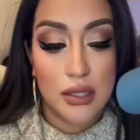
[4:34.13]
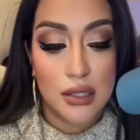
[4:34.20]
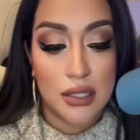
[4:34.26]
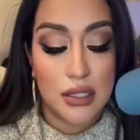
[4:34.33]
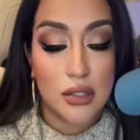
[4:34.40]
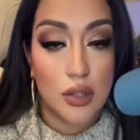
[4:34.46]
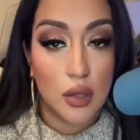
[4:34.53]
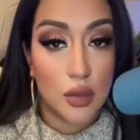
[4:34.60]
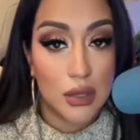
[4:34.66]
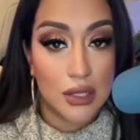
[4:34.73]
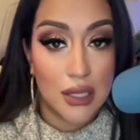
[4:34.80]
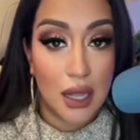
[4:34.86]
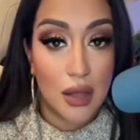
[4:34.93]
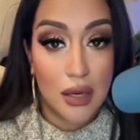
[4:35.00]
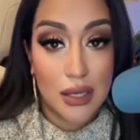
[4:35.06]
that slow us
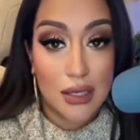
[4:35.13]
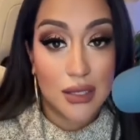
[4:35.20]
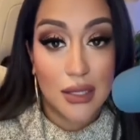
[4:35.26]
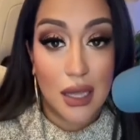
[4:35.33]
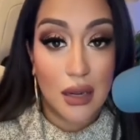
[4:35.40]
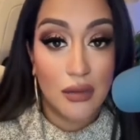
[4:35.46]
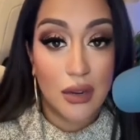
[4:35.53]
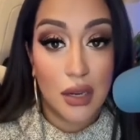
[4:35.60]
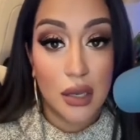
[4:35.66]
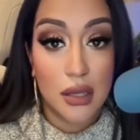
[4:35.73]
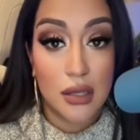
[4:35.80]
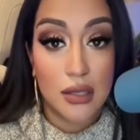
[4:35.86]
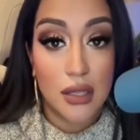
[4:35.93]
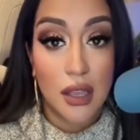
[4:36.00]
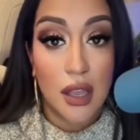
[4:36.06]
down and it's not even us.